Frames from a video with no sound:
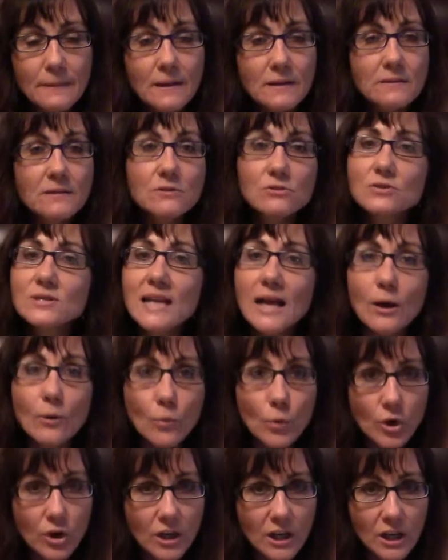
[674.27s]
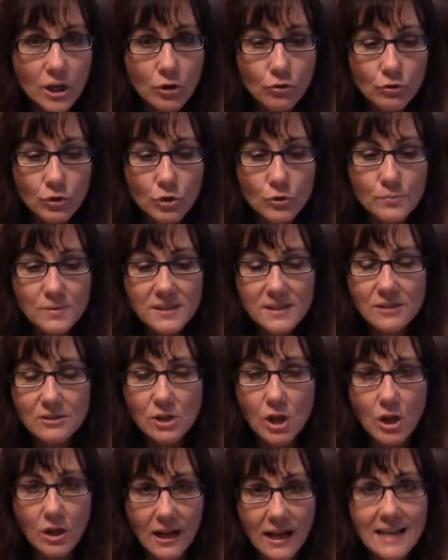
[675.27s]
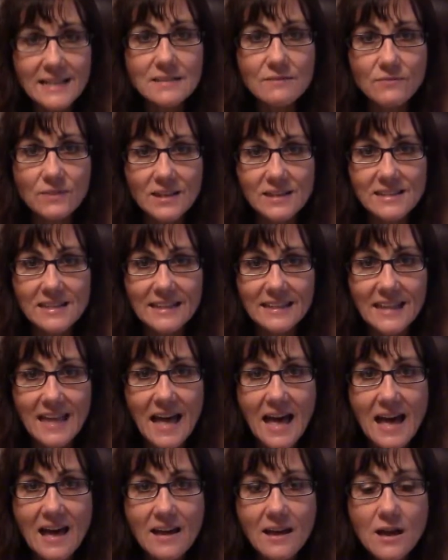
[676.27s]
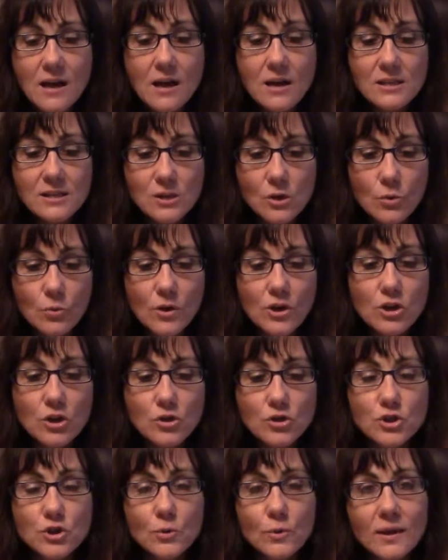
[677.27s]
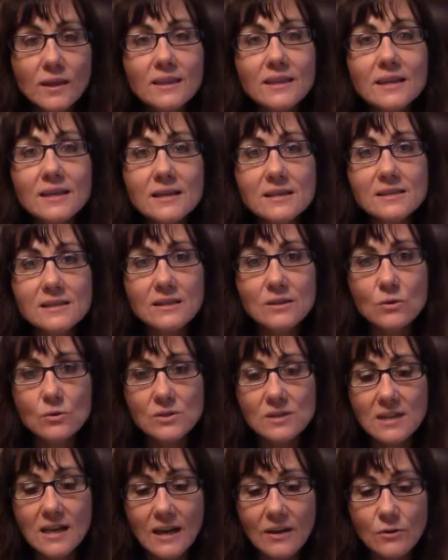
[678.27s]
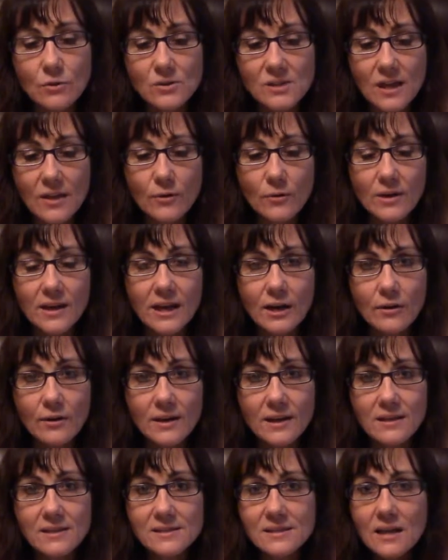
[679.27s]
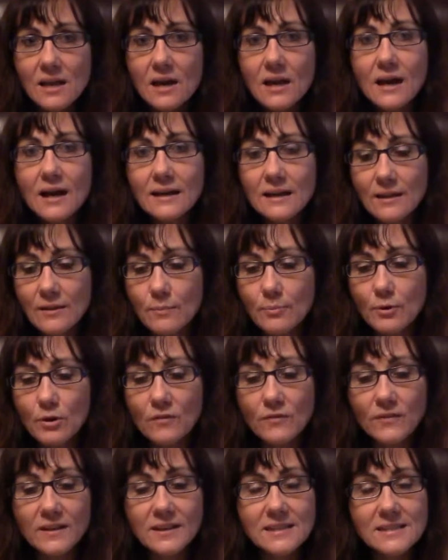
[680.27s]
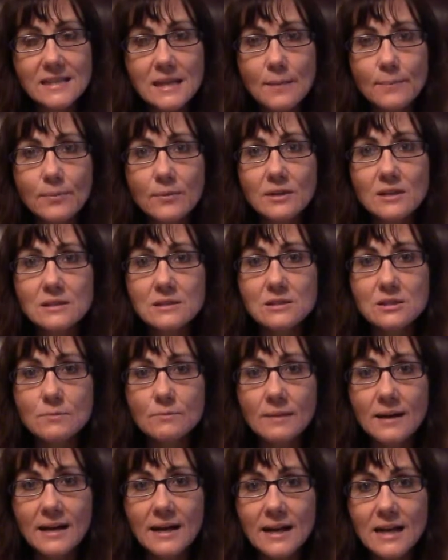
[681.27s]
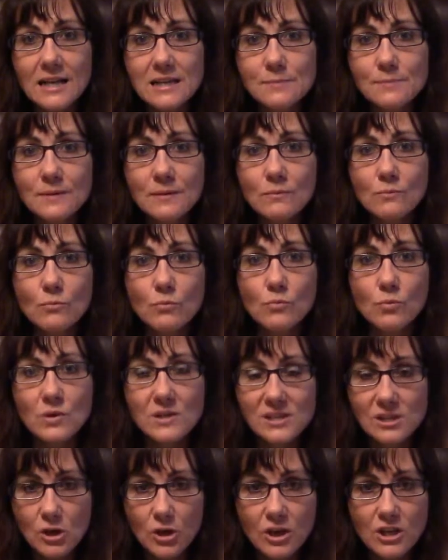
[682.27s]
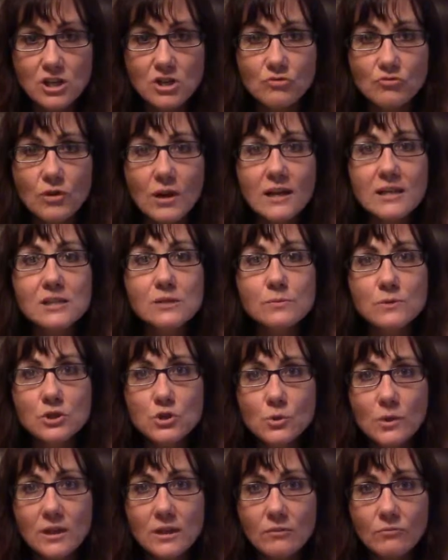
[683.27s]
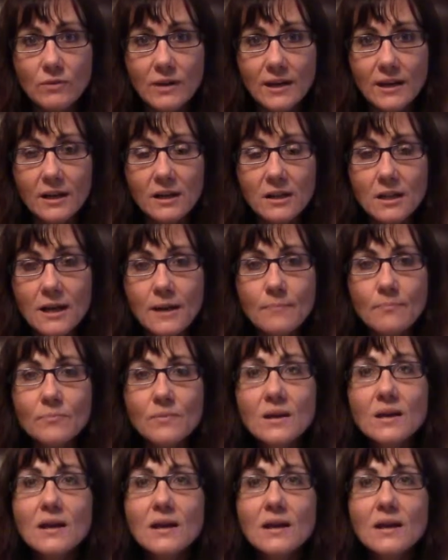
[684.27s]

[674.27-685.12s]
There's networking groups. There's all kinds of things like that. So when you're doing things in those other areas, another perfect example is my husband was started to run, so we joined the running club,